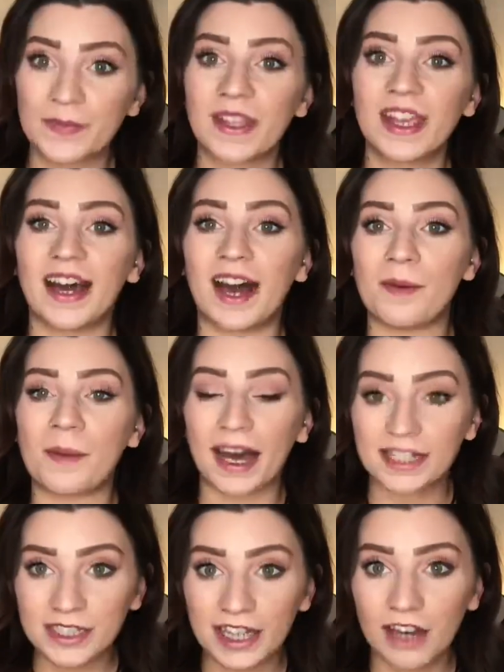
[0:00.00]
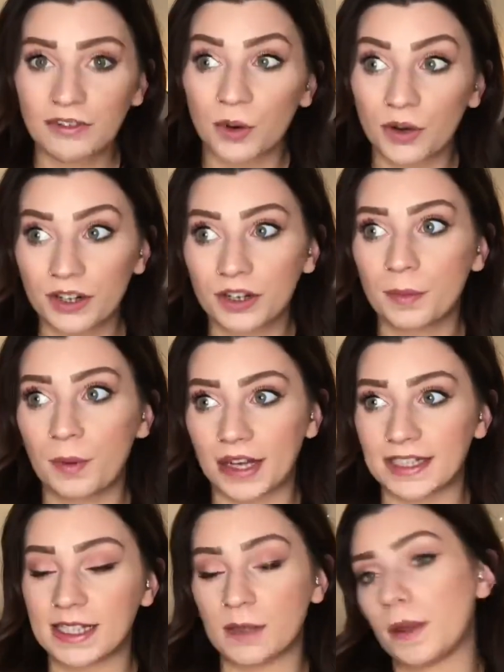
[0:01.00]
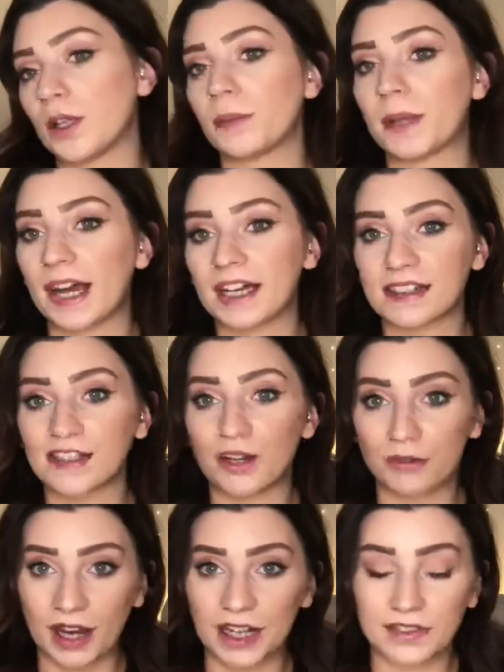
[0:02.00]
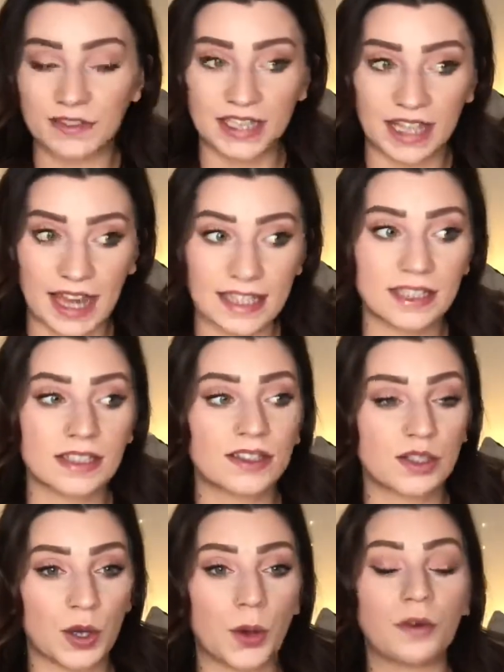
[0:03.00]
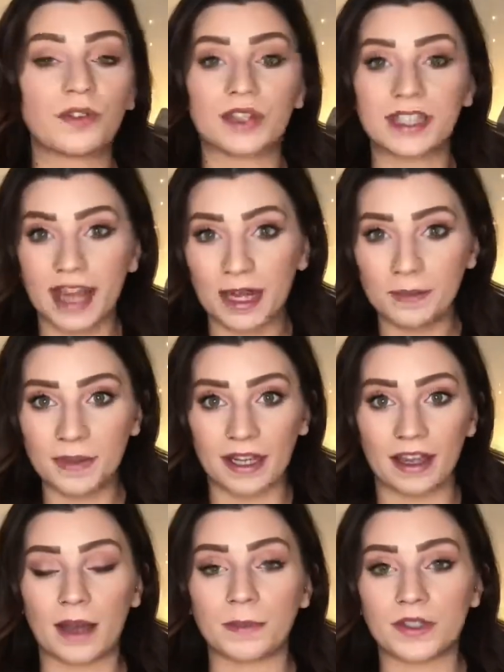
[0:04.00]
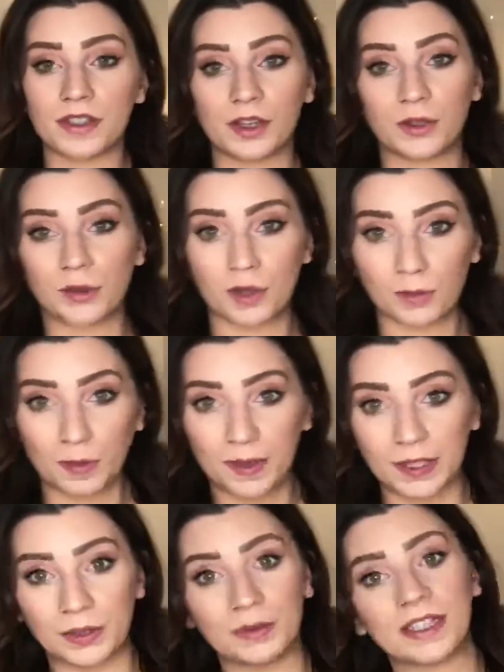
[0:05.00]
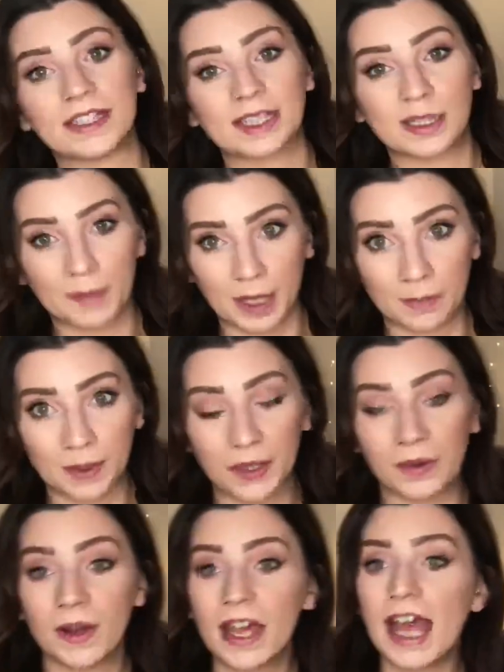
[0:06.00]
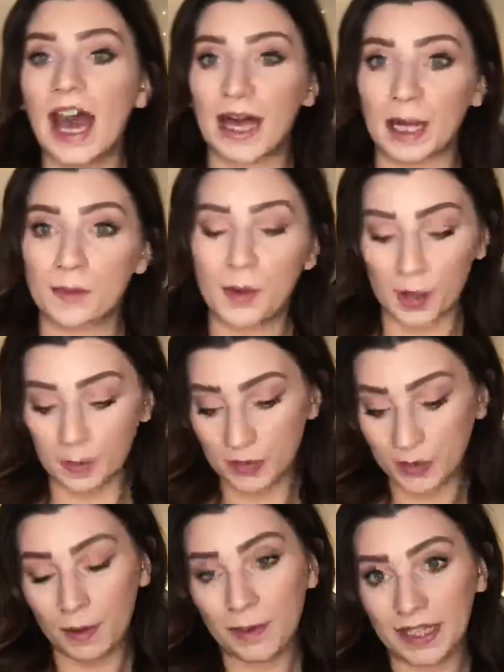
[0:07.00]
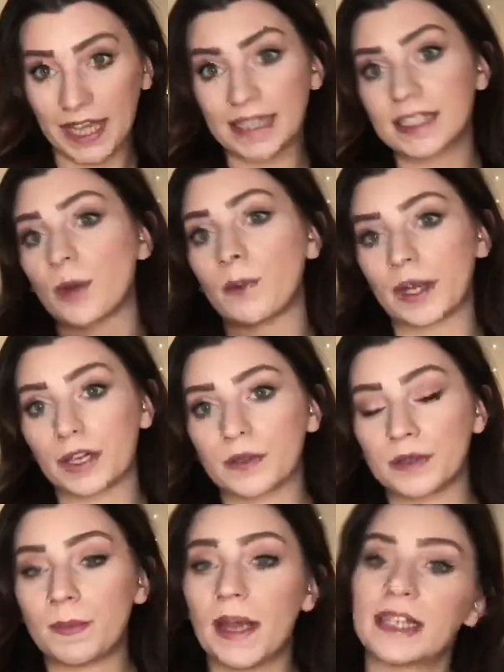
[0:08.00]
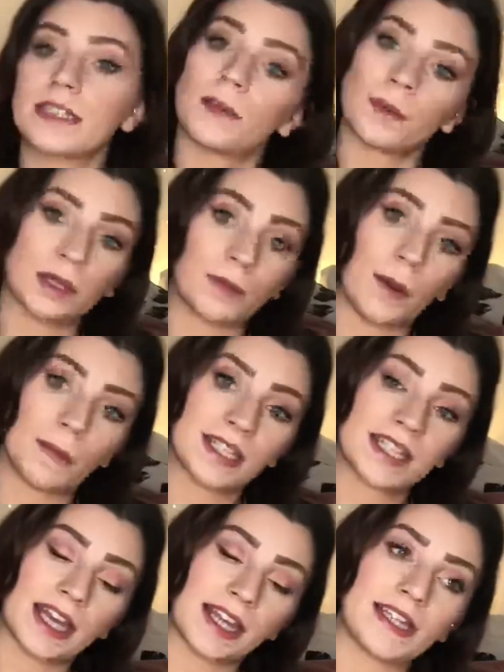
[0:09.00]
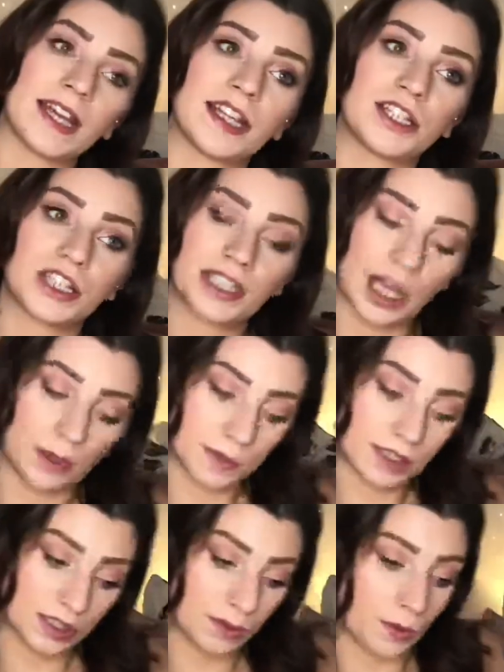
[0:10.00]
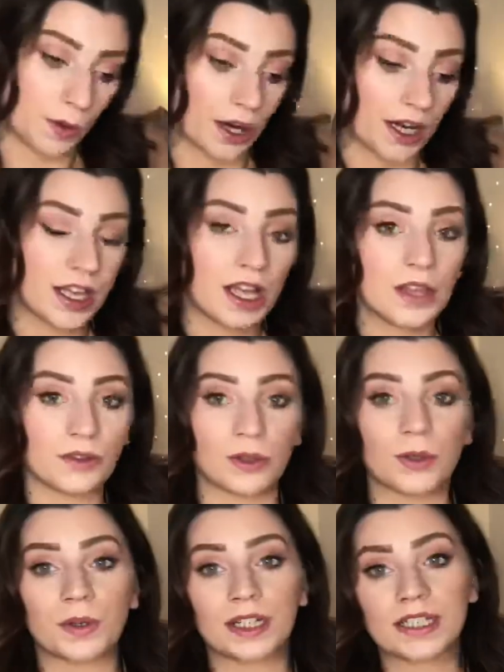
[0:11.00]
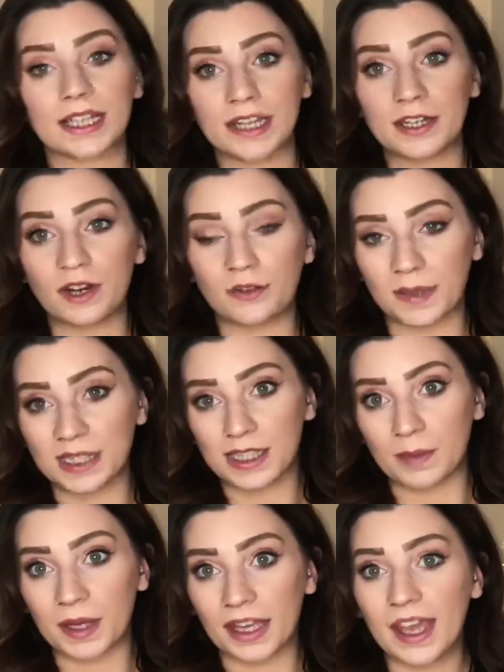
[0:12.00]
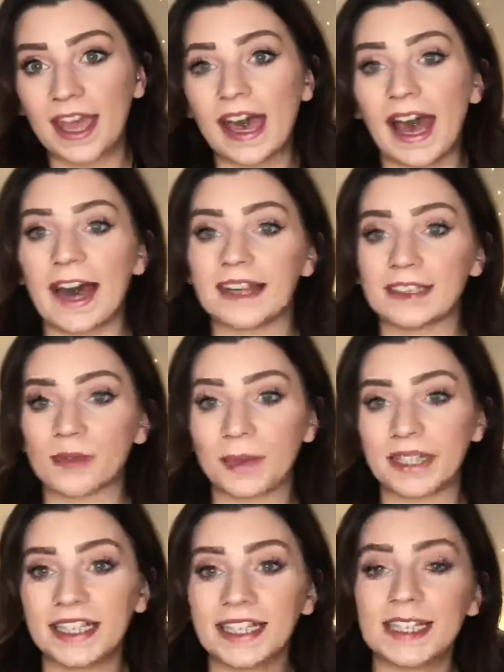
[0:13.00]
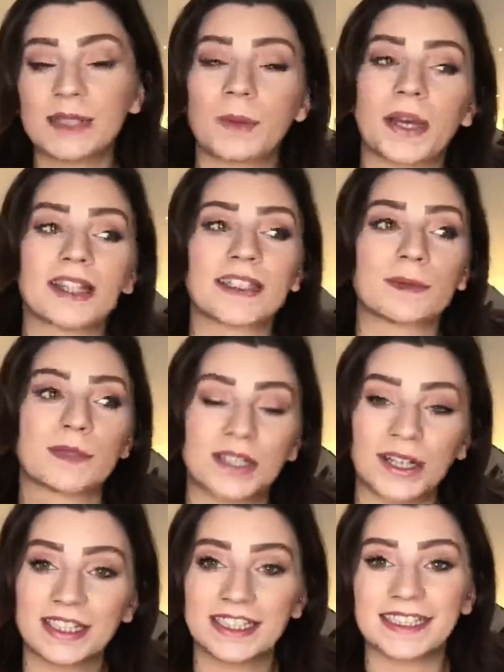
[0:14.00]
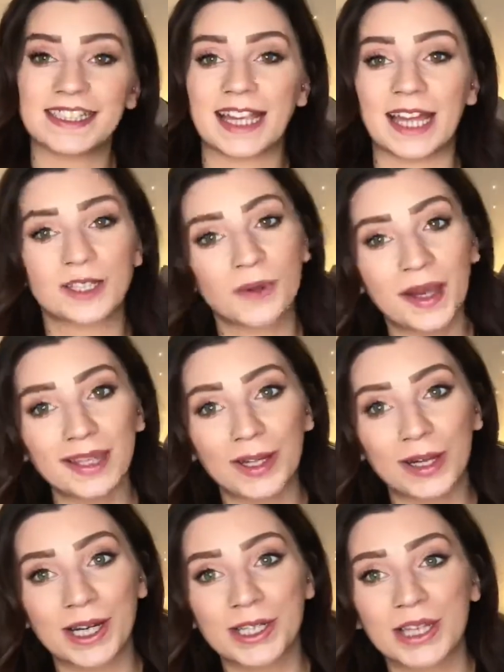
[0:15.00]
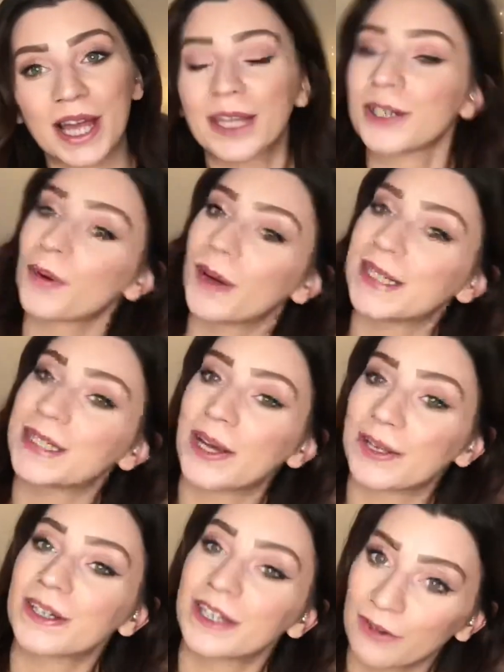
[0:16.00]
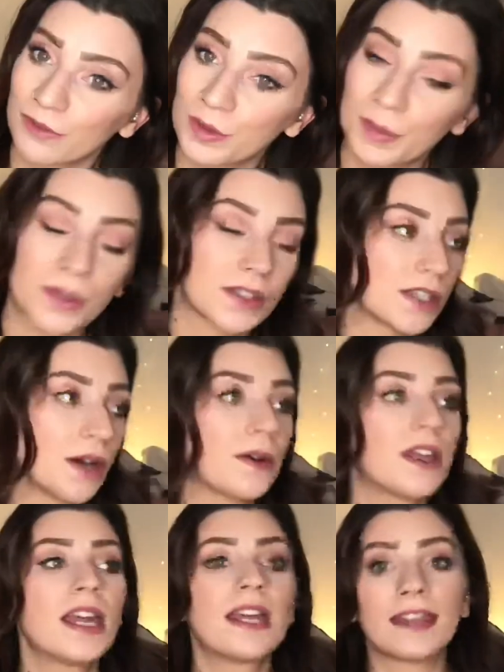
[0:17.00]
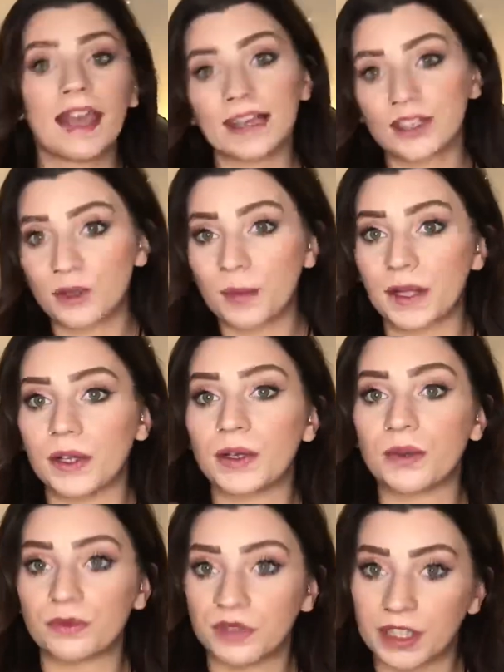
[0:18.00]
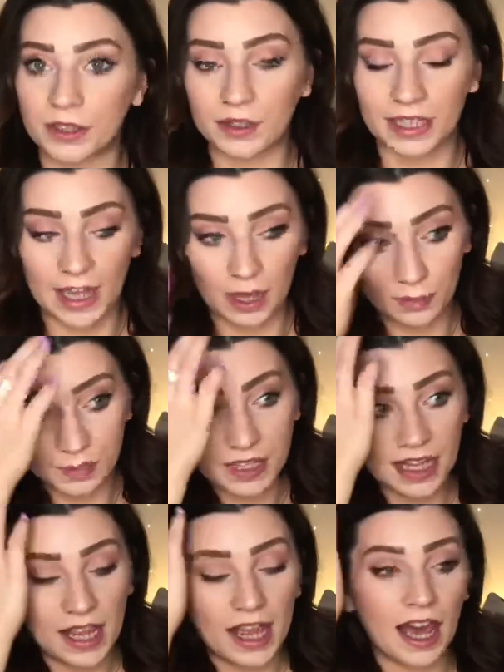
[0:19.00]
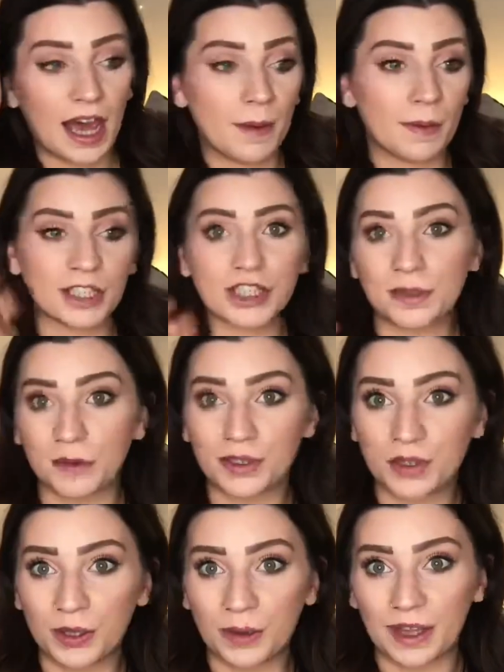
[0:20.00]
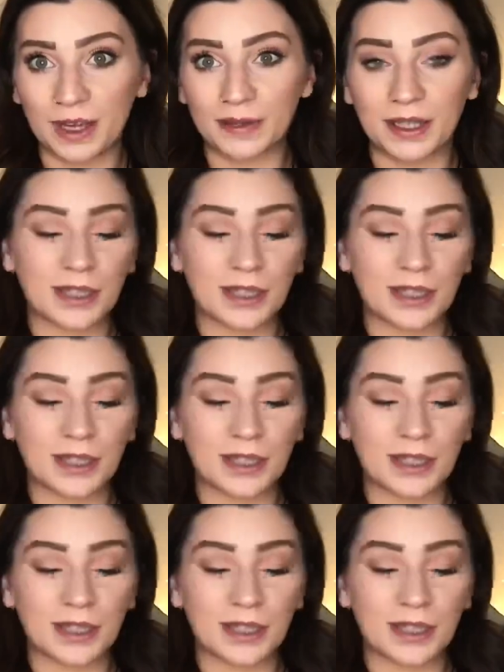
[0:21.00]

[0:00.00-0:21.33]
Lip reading: I have ordered a pregnancy pillow, but it hasn't arrived yet. So for the time being, I'm using a normal pillow that's a spare pillow, and I put it between my legs when I go to bed while I'm on my side, and it just helps to support the lower side of my stomach and my knees, because I'm starting to get quite large and quite uncomfortable. So the extra pillow really, really helps. I just want to throw that out there.